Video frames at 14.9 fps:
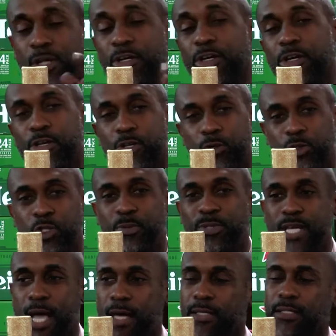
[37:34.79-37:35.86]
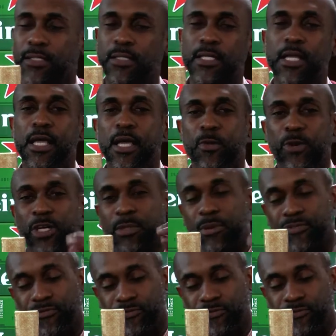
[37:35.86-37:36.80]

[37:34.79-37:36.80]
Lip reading: on our YouTube channel. We're going to be